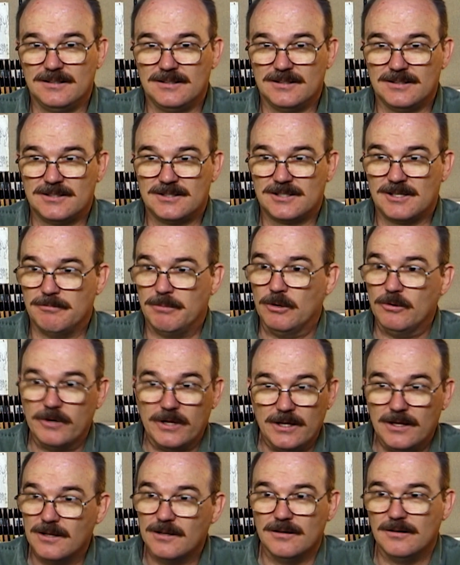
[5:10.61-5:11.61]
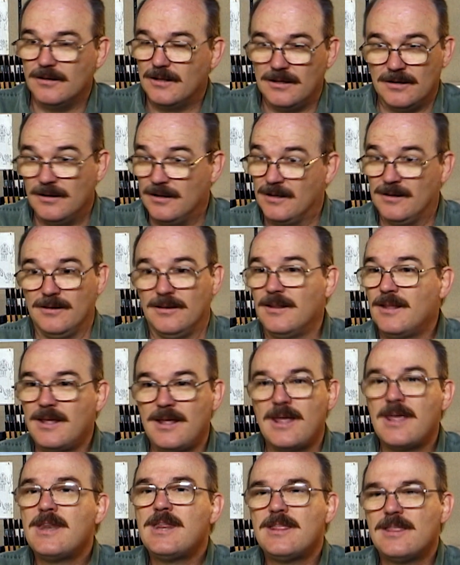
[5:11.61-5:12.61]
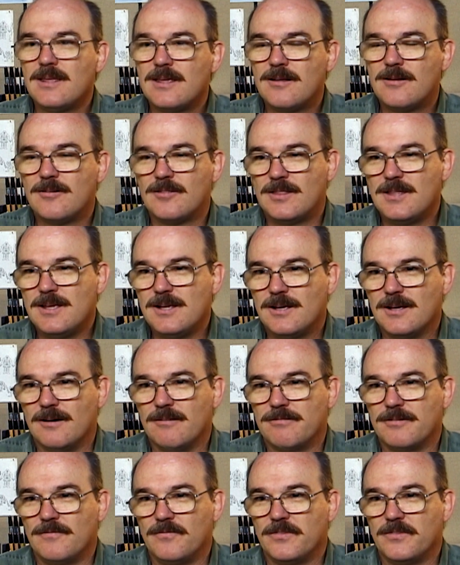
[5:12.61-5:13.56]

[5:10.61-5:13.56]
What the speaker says: Skabody, and anything he could think of,